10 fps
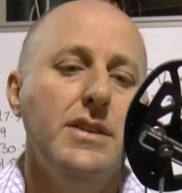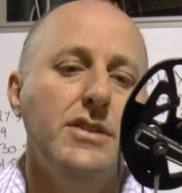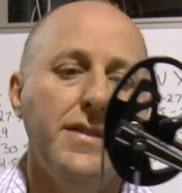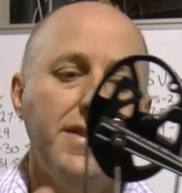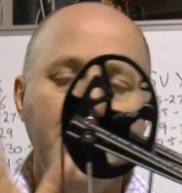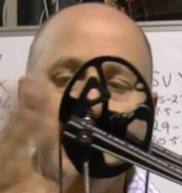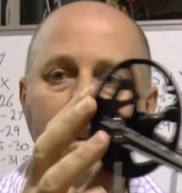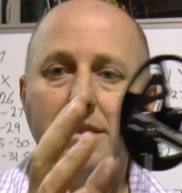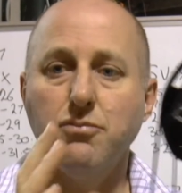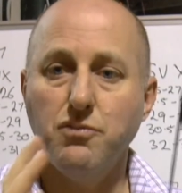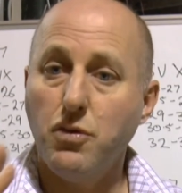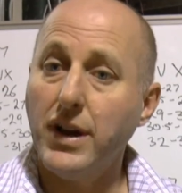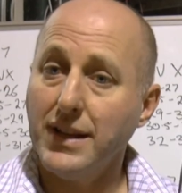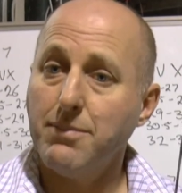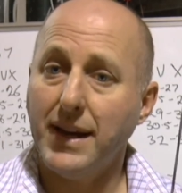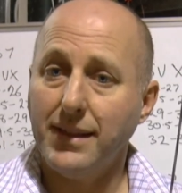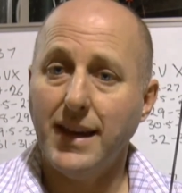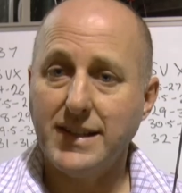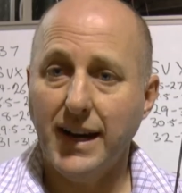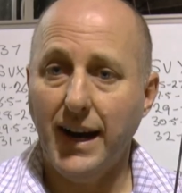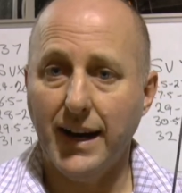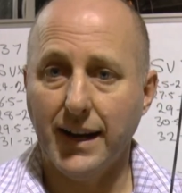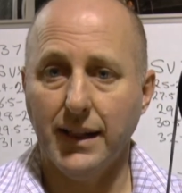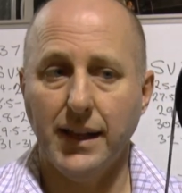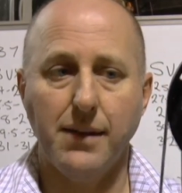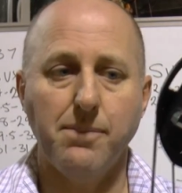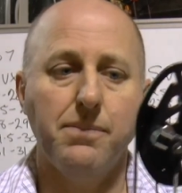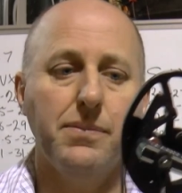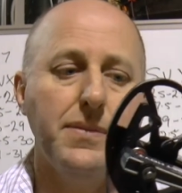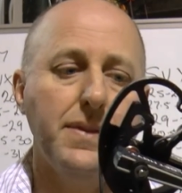So this has really been their target limb.